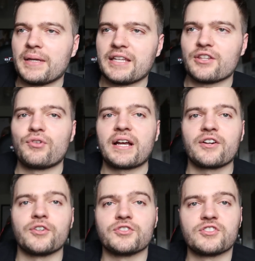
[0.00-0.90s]
Beating the
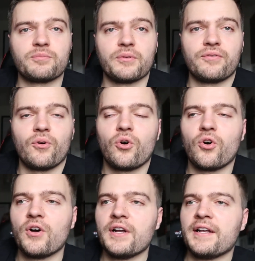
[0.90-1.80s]
records of
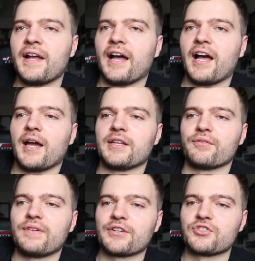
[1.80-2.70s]
before.
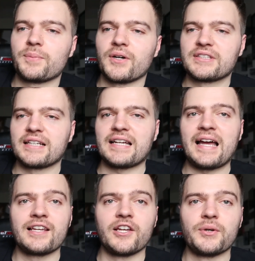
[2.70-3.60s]
Valtteri Bottas
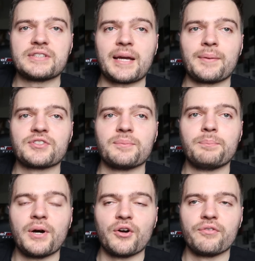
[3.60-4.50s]
and Lewis Hamilton
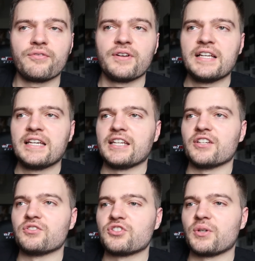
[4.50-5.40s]
both,
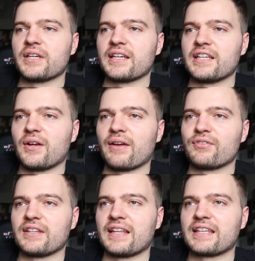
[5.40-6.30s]
doing
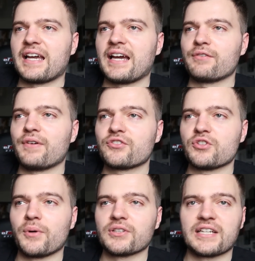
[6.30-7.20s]
everything they can.
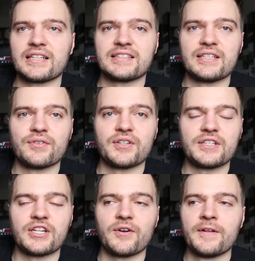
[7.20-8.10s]
Valtteri Bottas
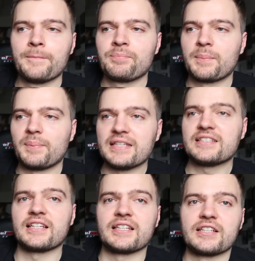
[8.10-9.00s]
even
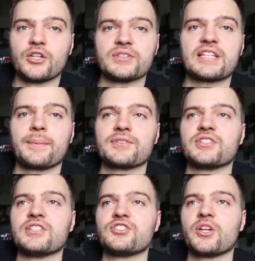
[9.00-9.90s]
beating Lewis
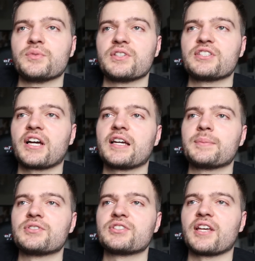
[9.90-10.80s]
Hamilton in terms of the
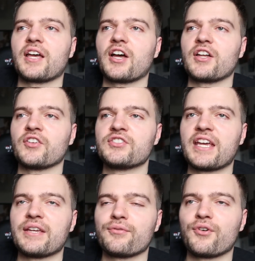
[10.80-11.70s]
times on
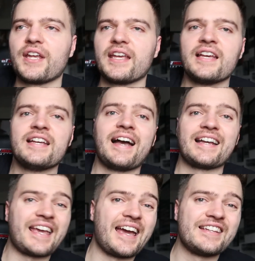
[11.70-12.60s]
day 3.
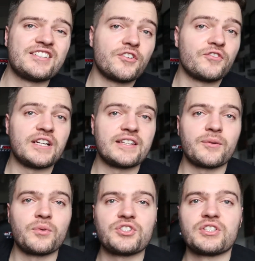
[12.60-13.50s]
Again, don't really
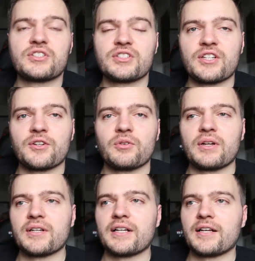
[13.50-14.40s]
think we should
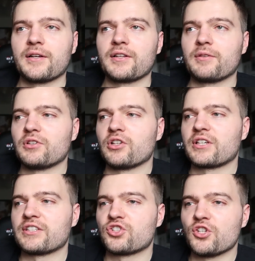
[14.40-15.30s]

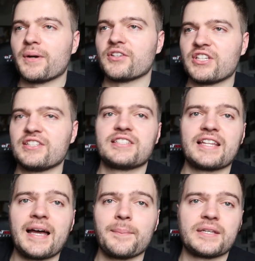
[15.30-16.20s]
look too much into
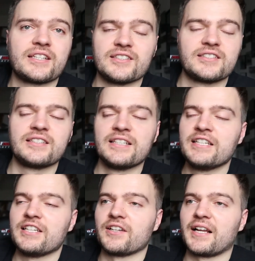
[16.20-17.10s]
that because
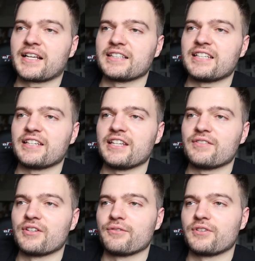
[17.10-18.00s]
like I said,
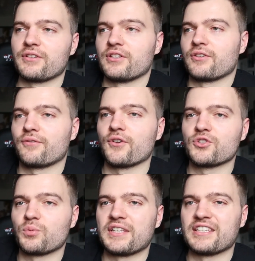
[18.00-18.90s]
even the
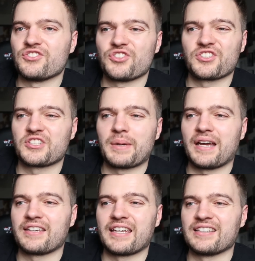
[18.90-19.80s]
first week is just
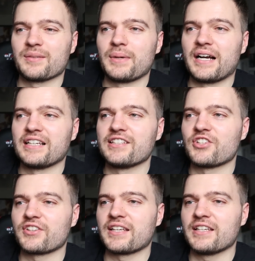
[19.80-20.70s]
about getting the
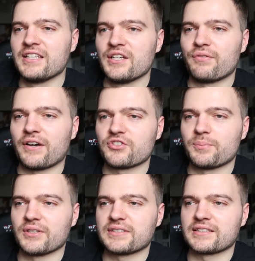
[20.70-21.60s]
mileage. I think Valtteri
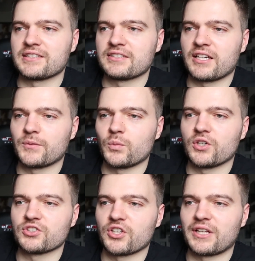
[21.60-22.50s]
Bottas' time
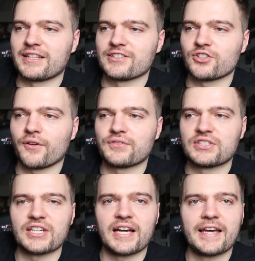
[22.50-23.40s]
was on like the
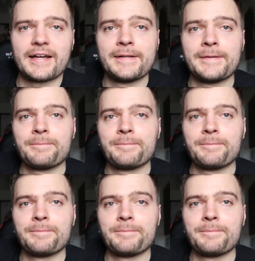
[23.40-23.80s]
softer tyre.